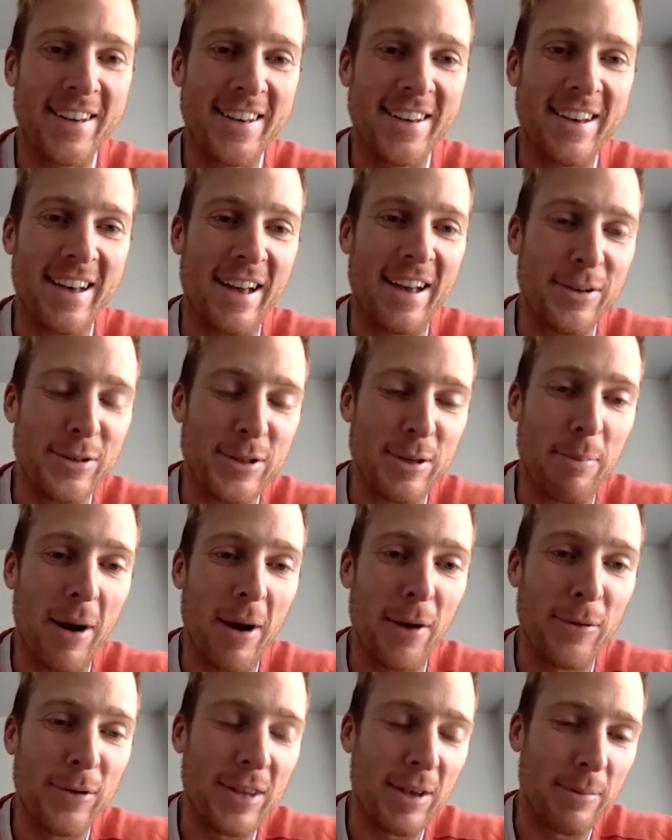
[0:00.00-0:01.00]
I used to play
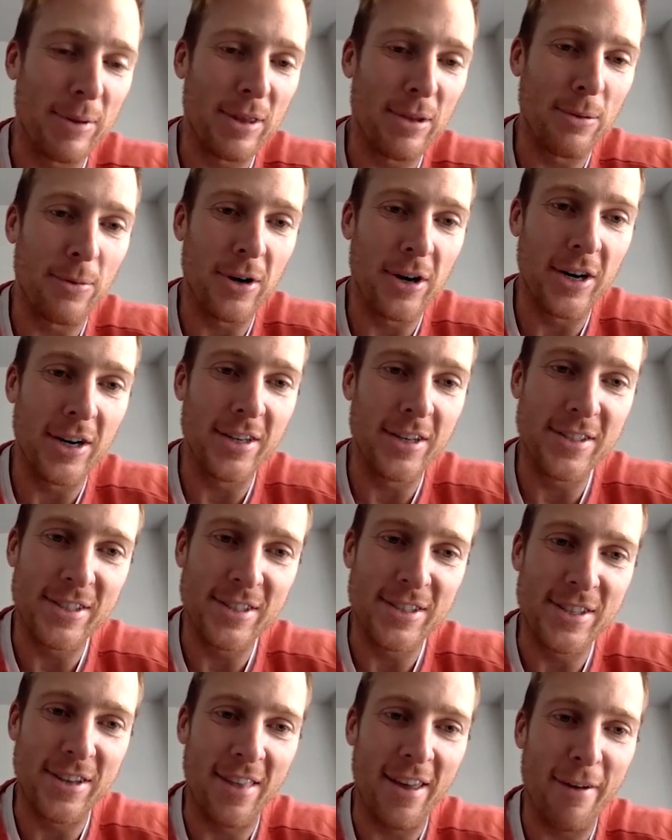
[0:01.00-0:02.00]
with him at the Warriors in
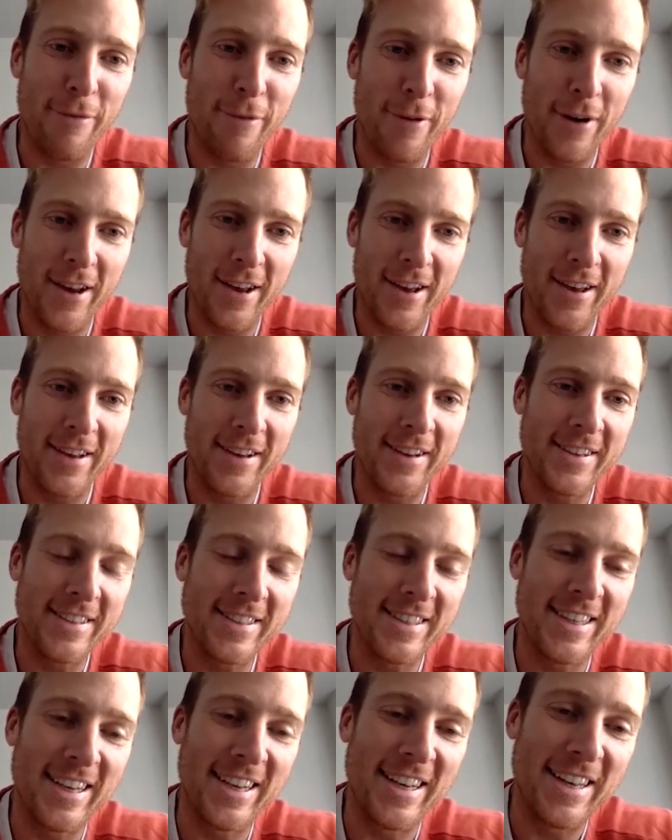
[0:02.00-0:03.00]
South Africa.
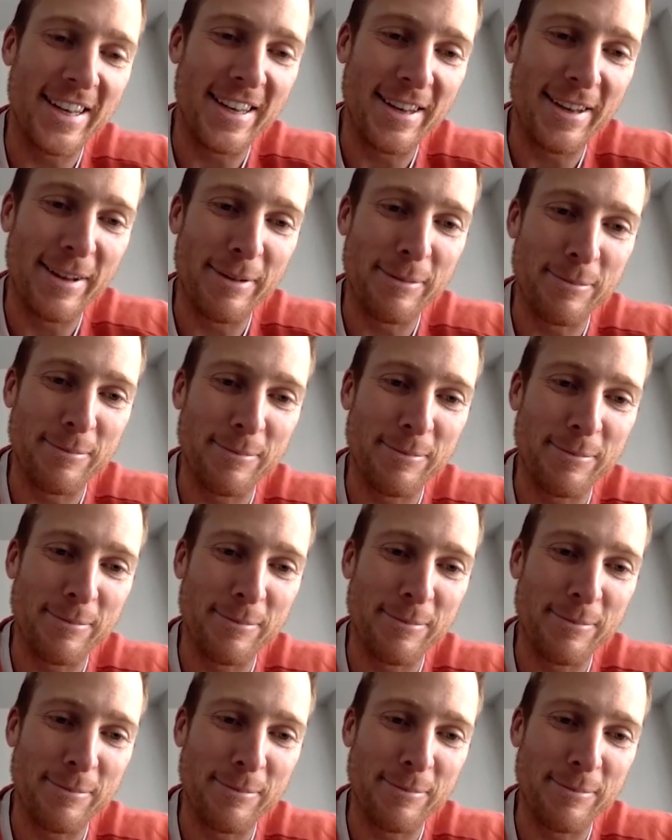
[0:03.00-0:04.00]

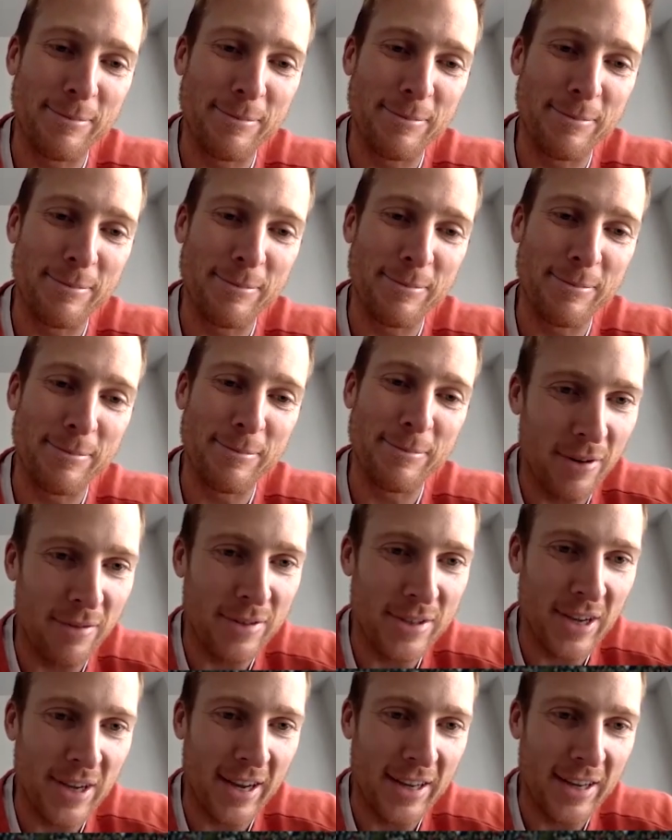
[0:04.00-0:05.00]
So it was a bit
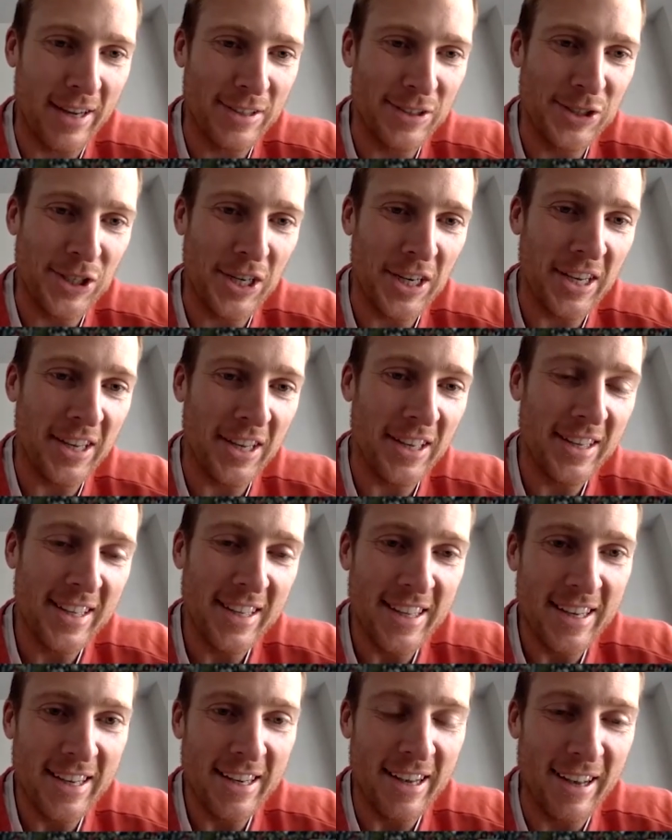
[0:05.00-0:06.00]
of tongue in cheek
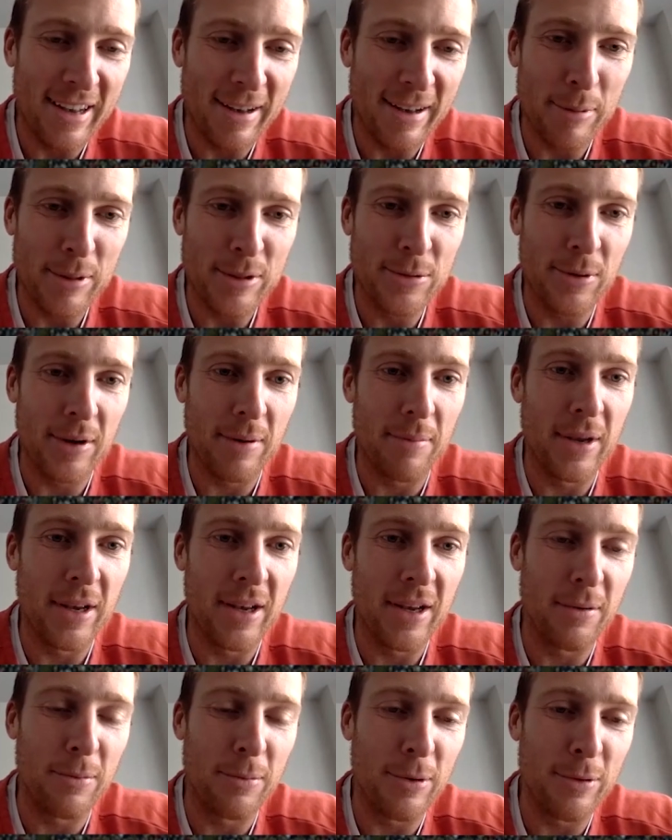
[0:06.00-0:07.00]
between me
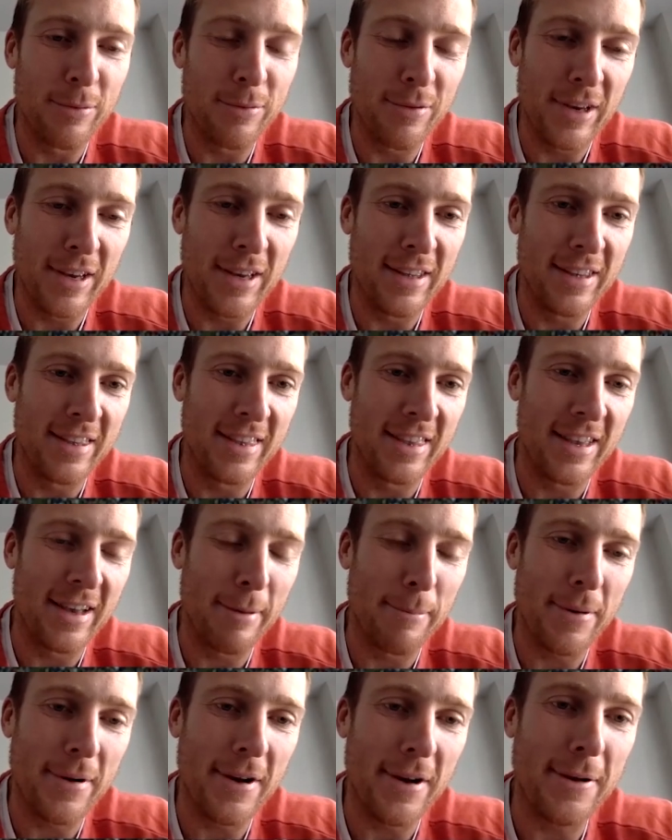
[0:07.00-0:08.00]
and Wolfie, the
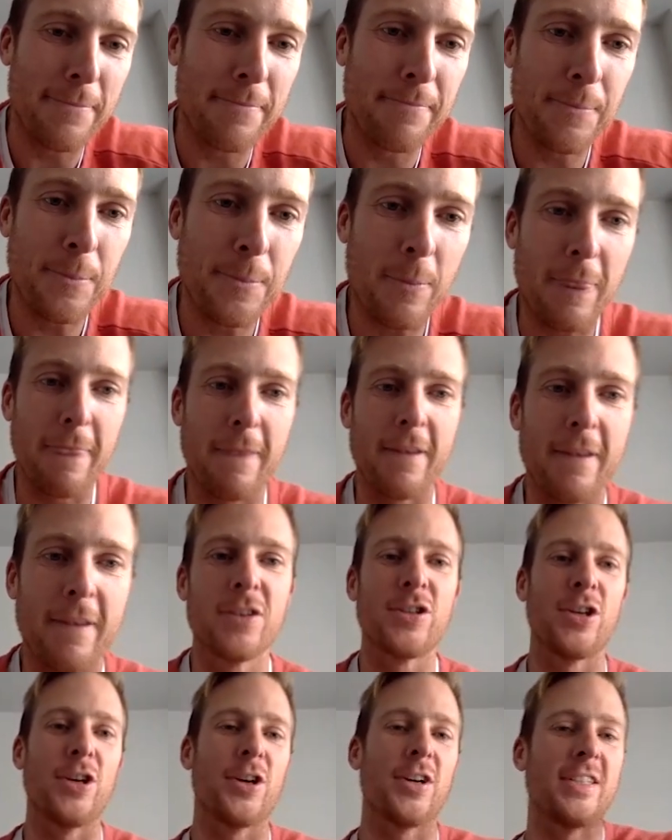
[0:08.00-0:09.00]
umpire. So
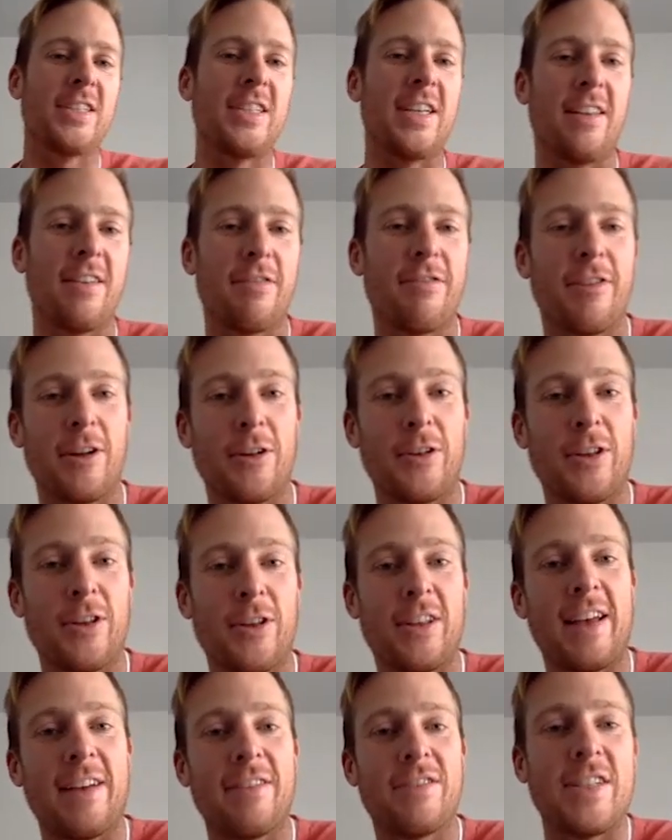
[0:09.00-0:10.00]
you can see the field that
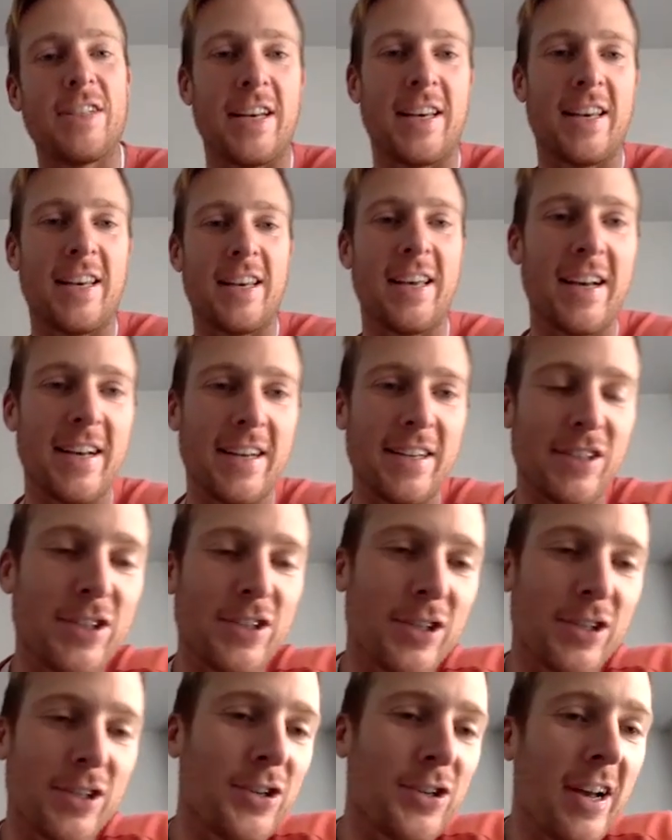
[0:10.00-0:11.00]
they've set here is to
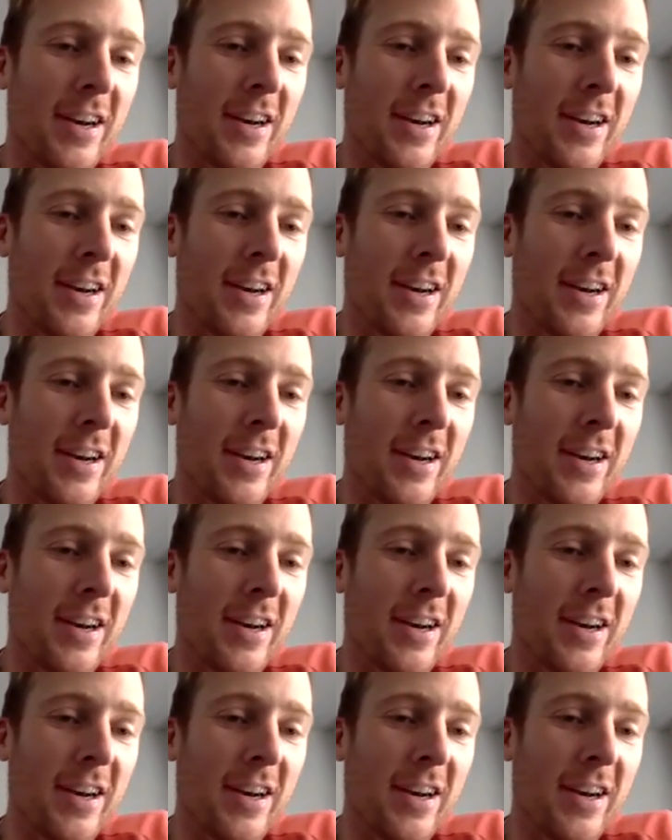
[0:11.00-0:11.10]
try and